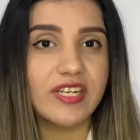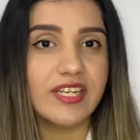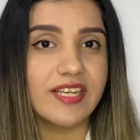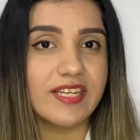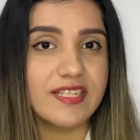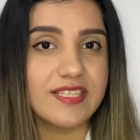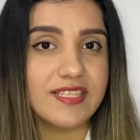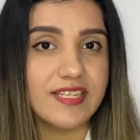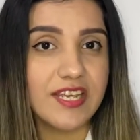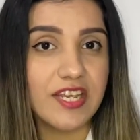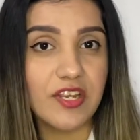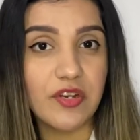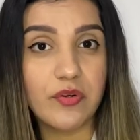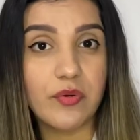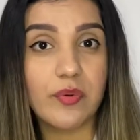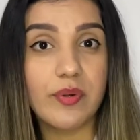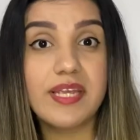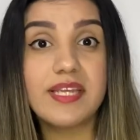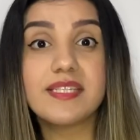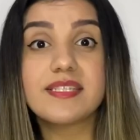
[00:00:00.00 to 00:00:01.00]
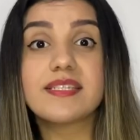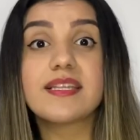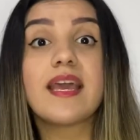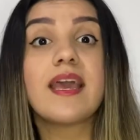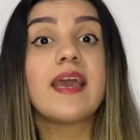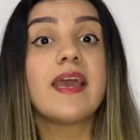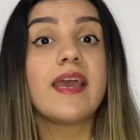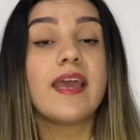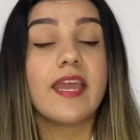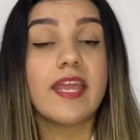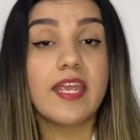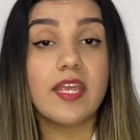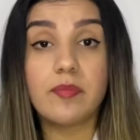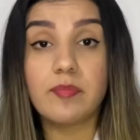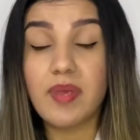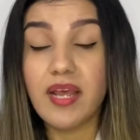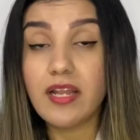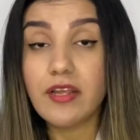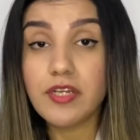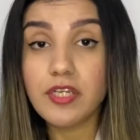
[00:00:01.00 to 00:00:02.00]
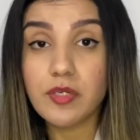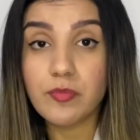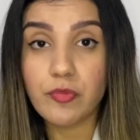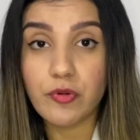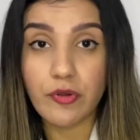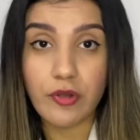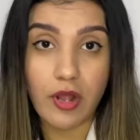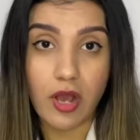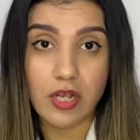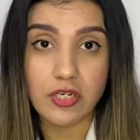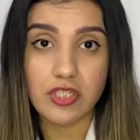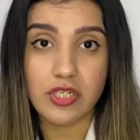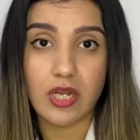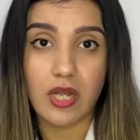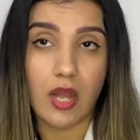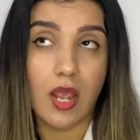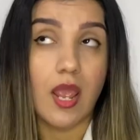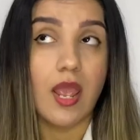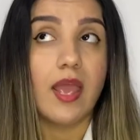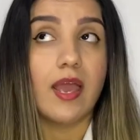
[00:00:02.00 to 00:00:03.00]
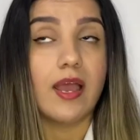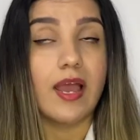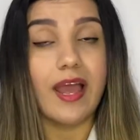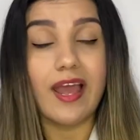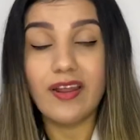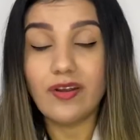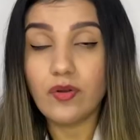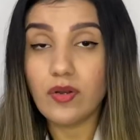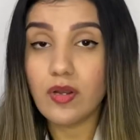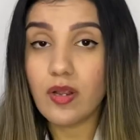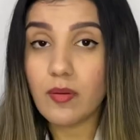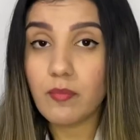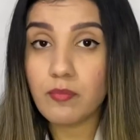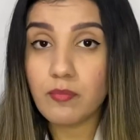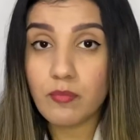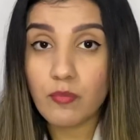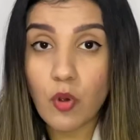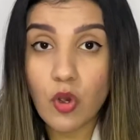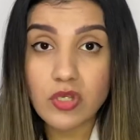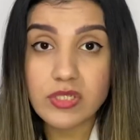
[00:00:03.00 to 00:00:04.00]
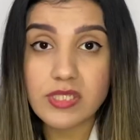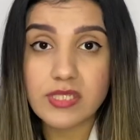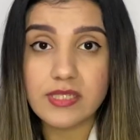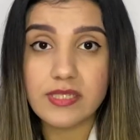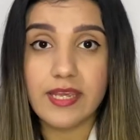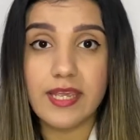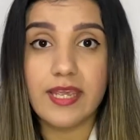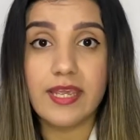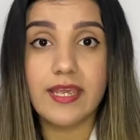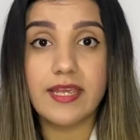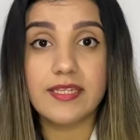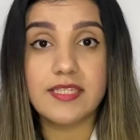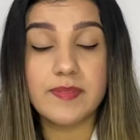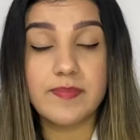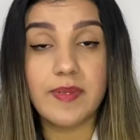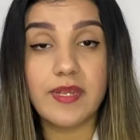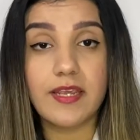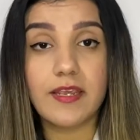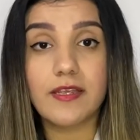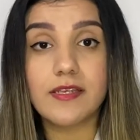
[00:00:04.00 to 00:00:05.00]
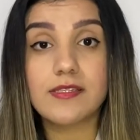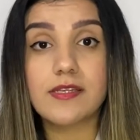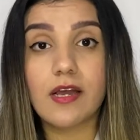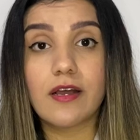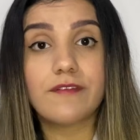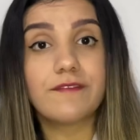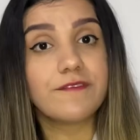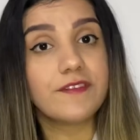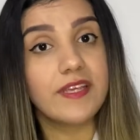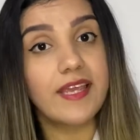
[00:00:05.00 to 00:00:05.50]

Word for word: is increased in melanin production and mostly it's because of the